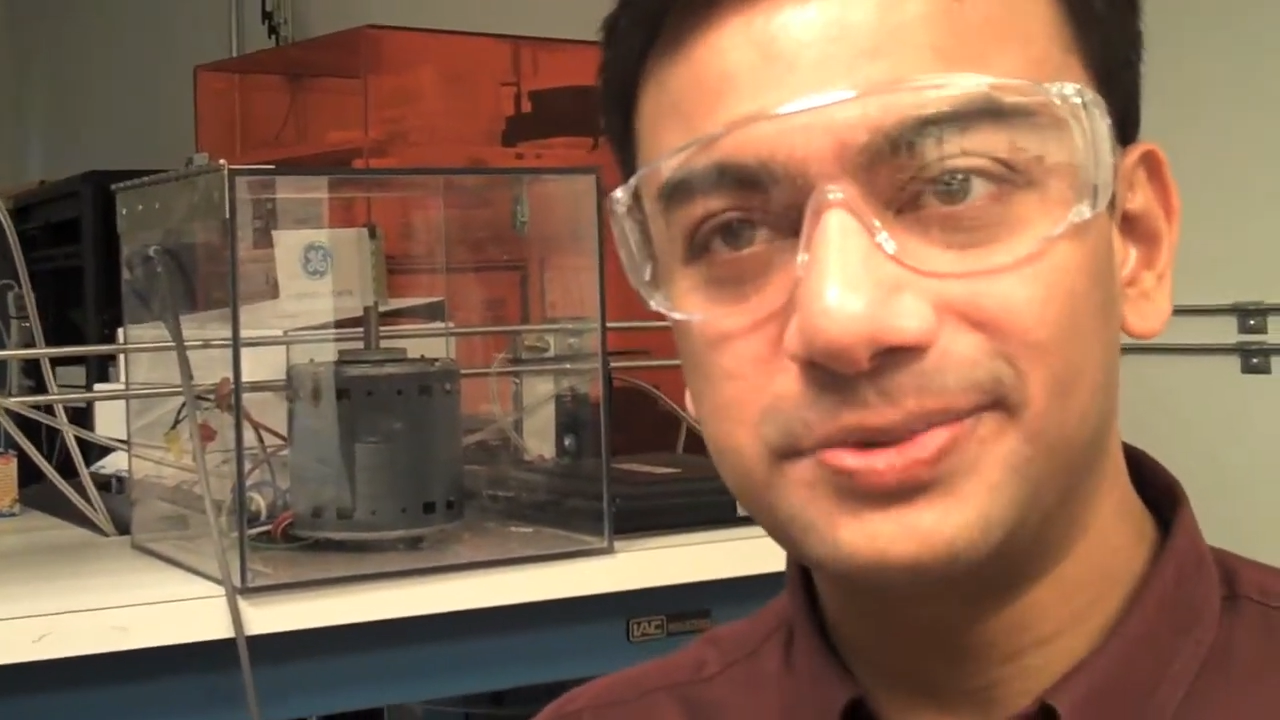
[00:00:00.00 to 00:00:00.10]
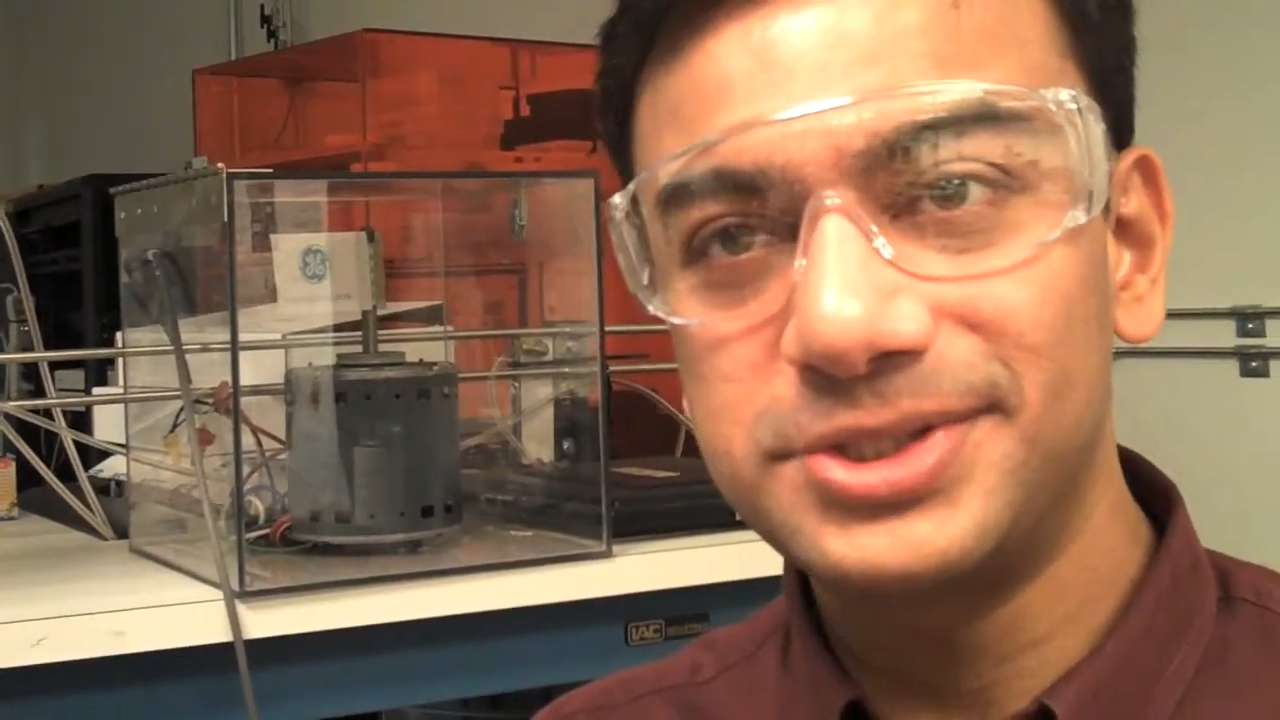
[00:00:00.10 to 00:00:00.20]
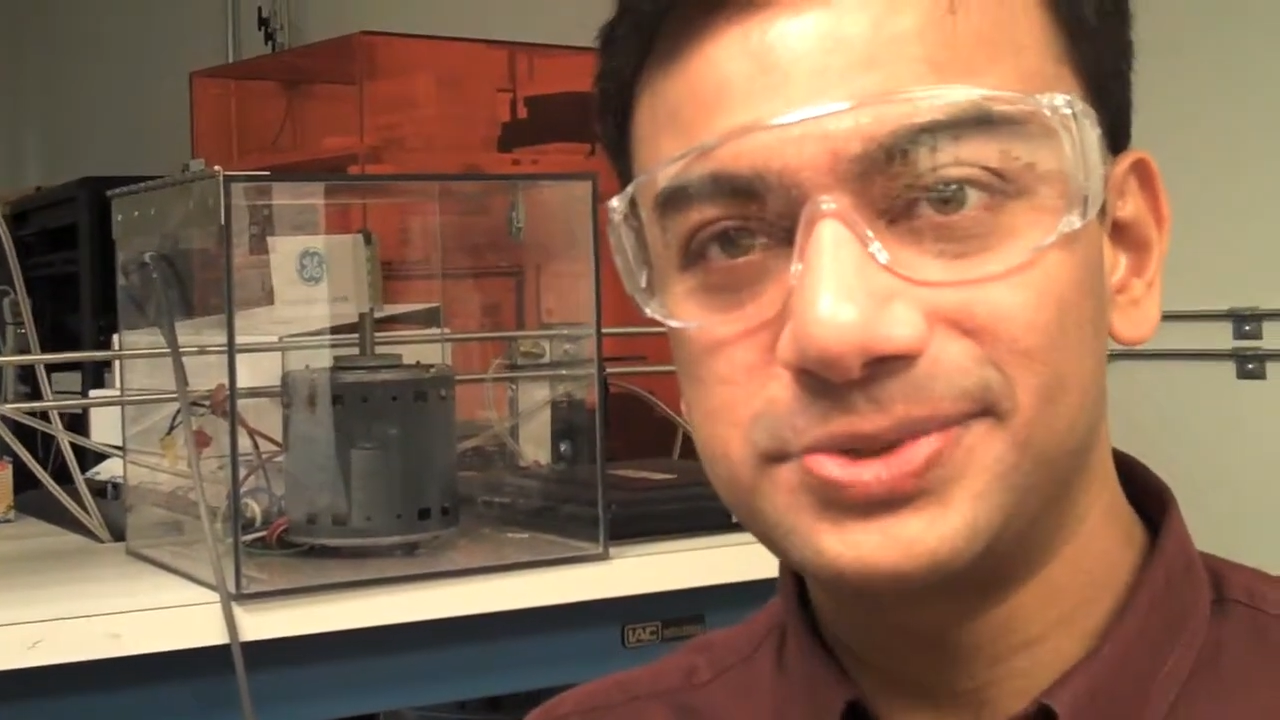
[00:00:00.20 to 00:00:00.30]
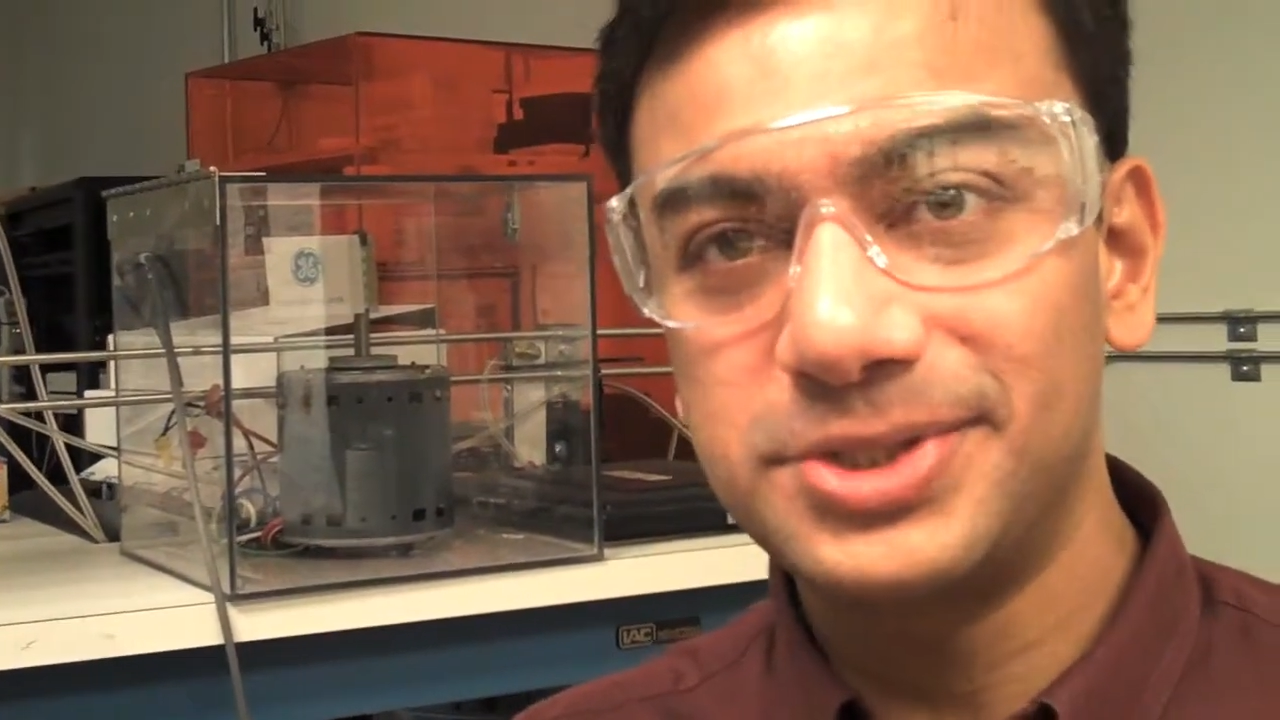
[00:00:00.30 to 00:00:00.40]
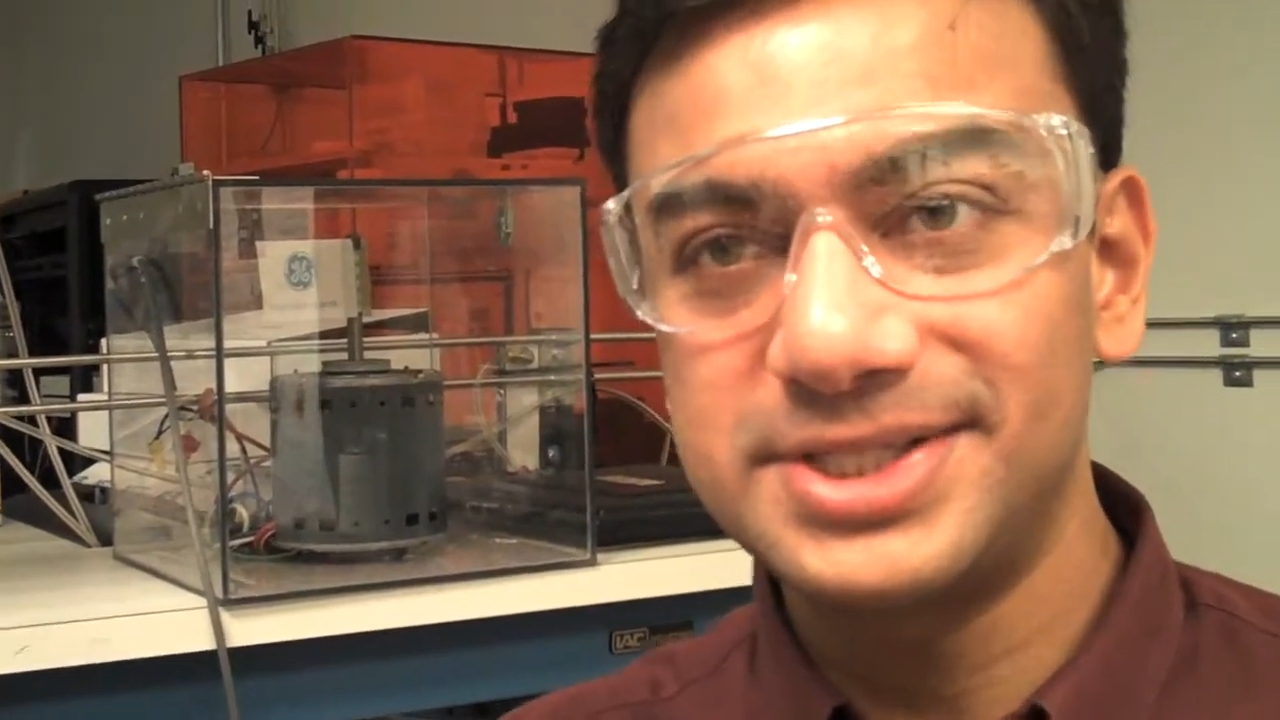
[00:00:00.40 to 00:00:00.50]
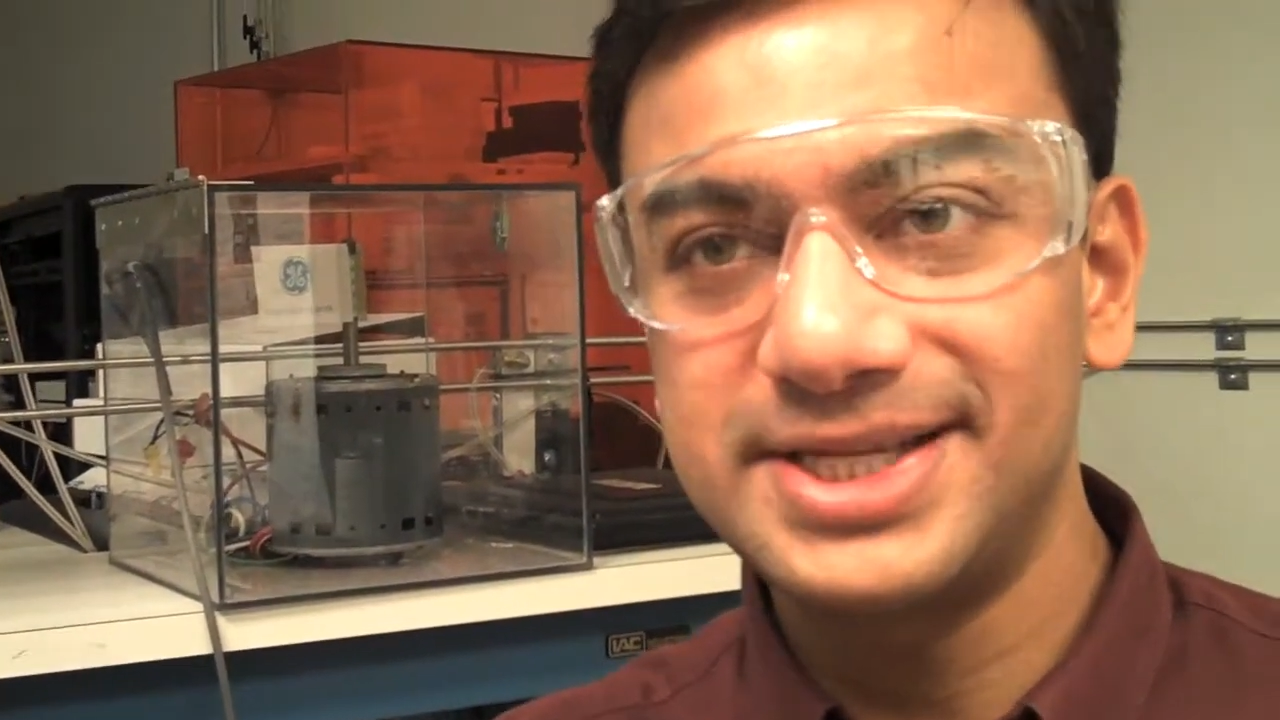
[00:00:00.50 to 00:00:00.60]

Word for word: which is what a